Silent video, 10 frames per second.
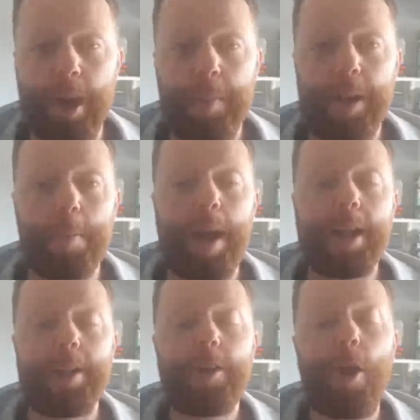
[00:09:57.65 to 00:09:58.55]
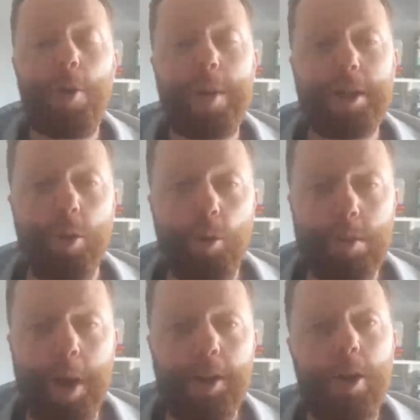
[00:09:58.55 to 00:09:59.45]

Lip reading: game week, a player that nobody talks about.